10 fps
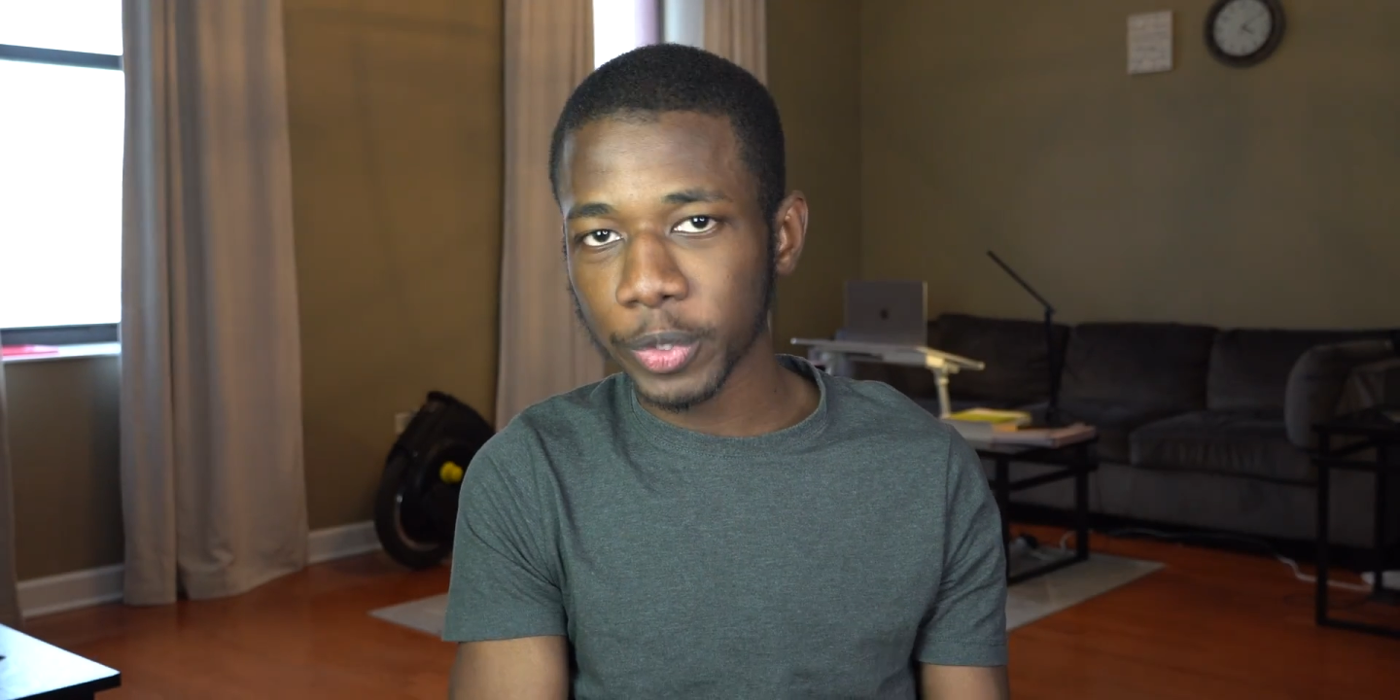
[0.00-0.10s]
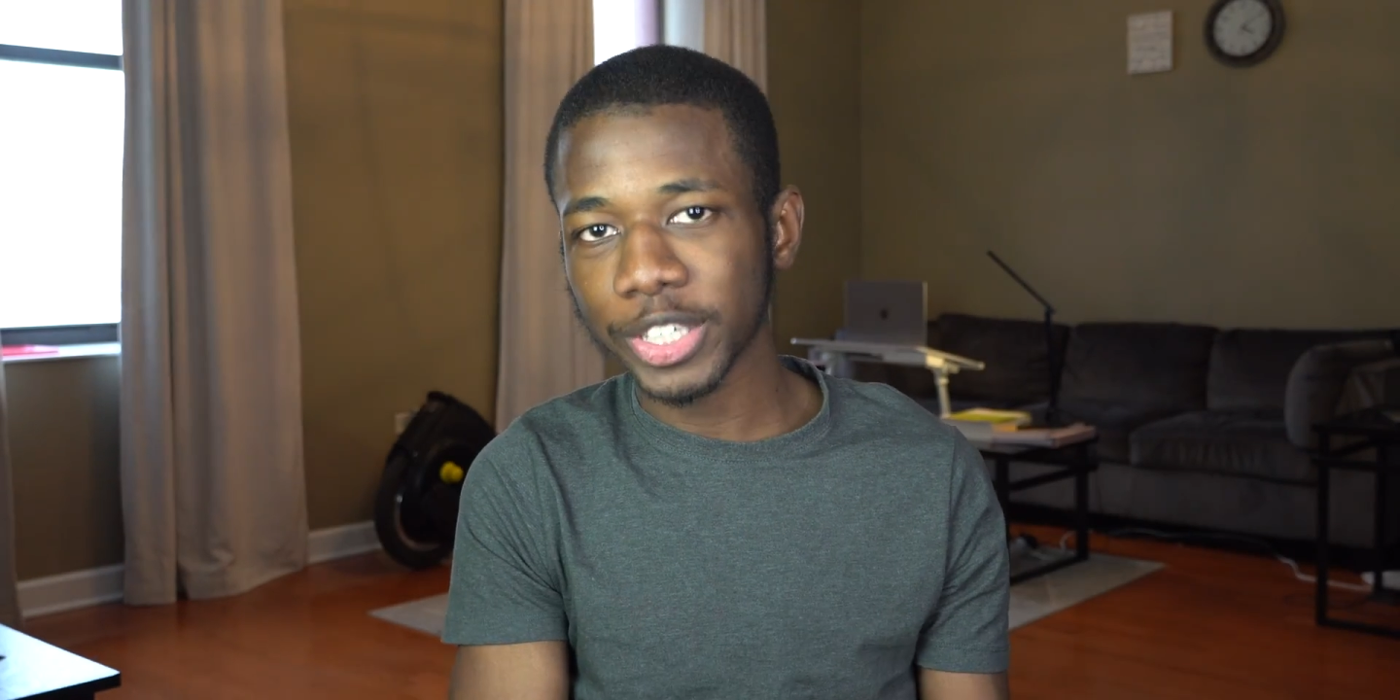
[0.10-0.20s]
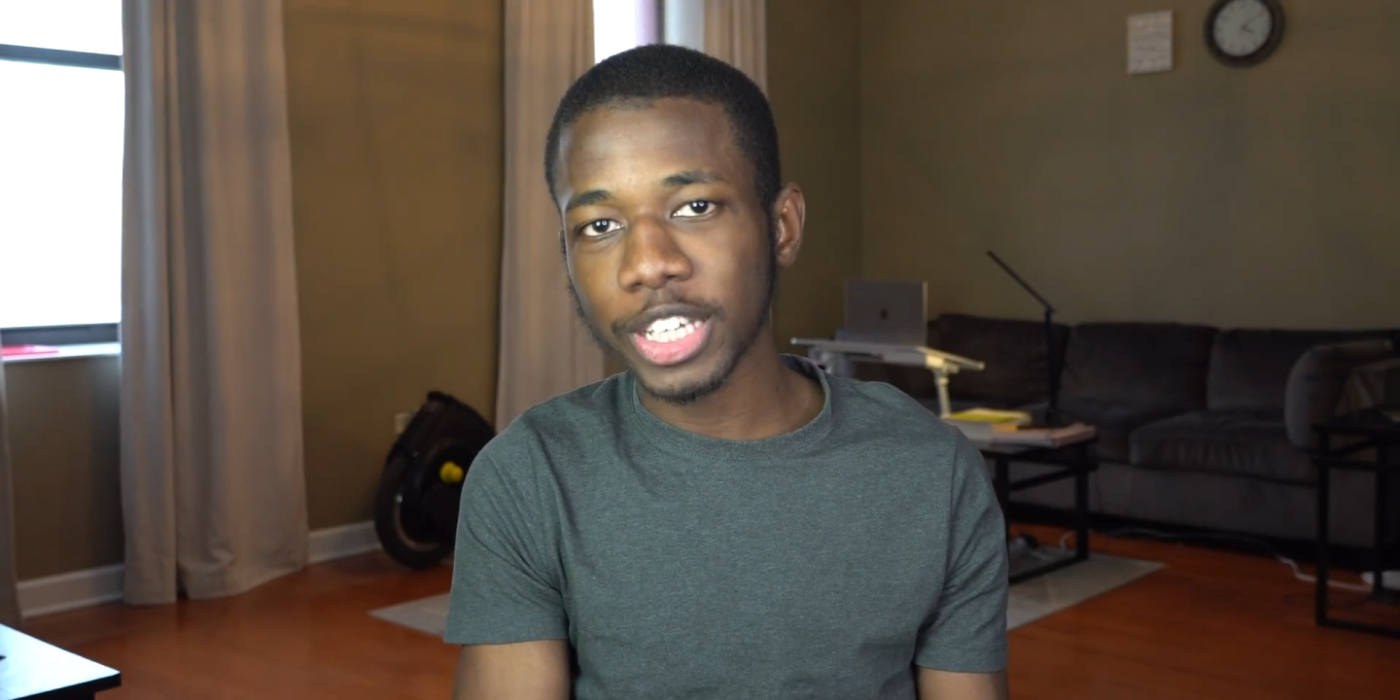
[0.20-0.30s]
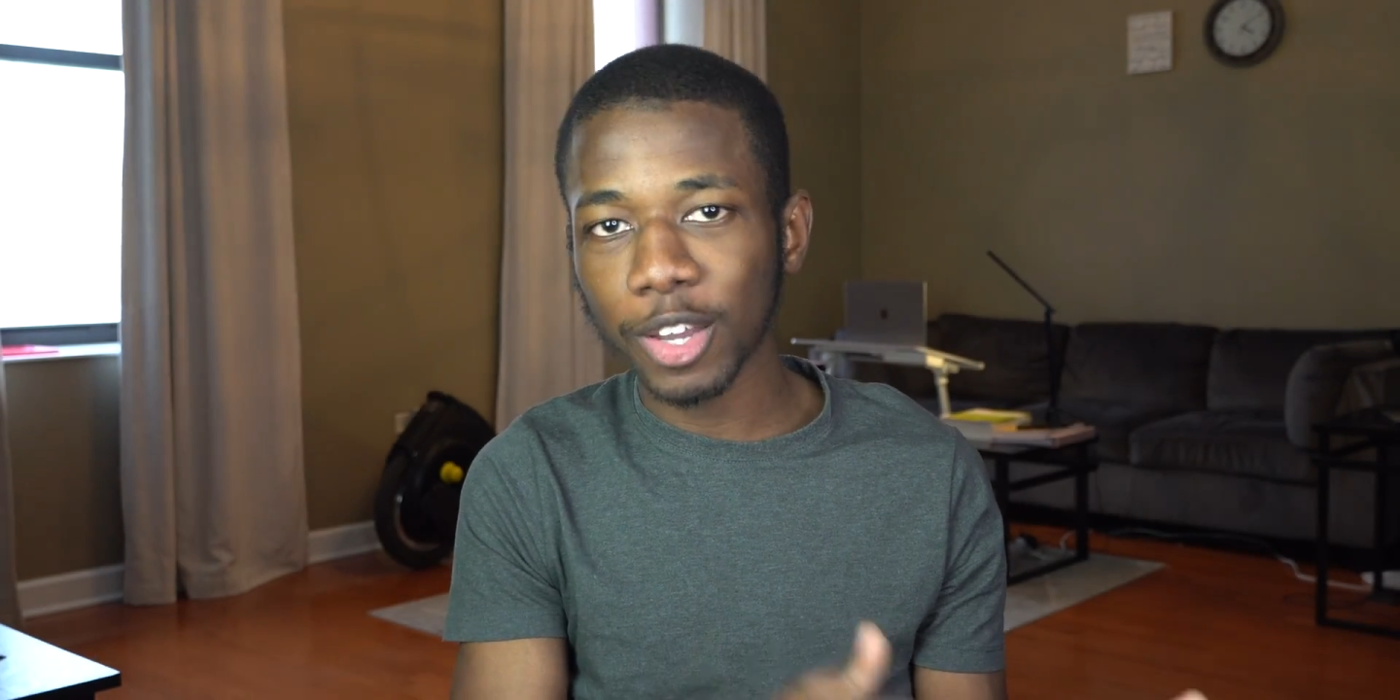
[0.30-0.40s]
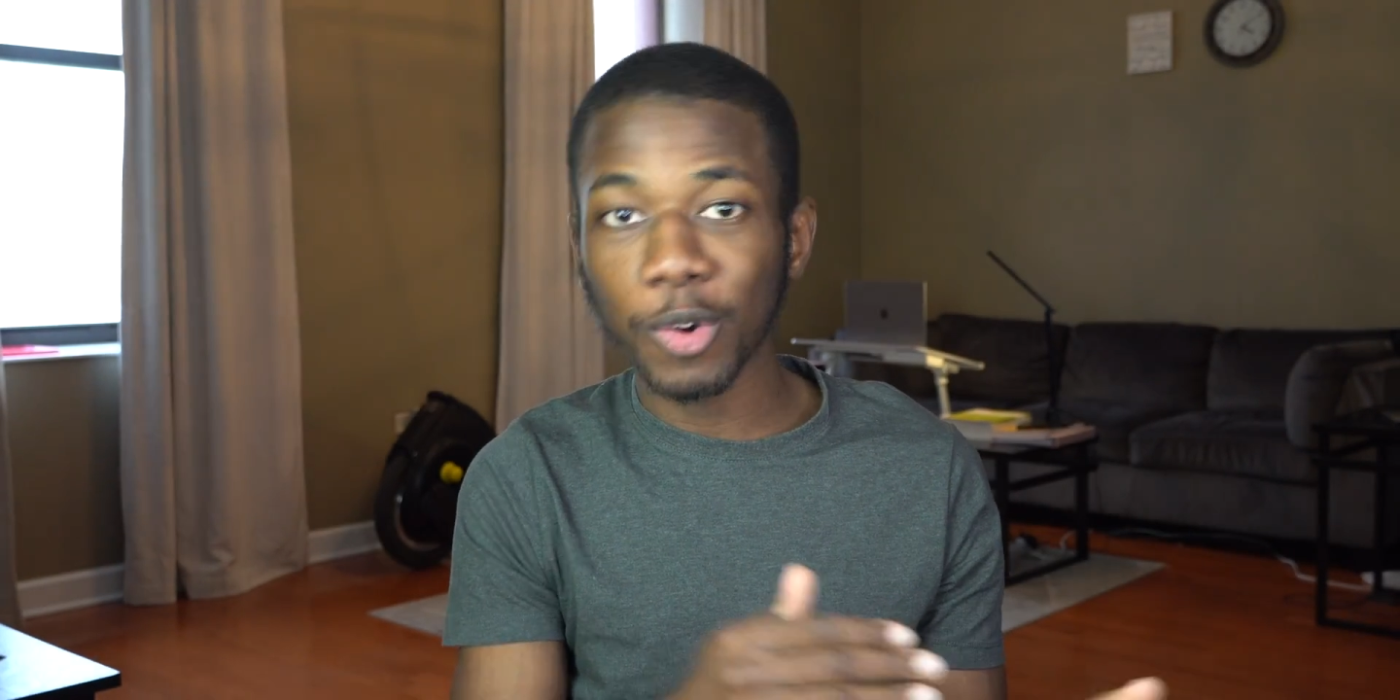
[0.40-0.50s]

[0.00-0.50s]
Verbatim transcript: working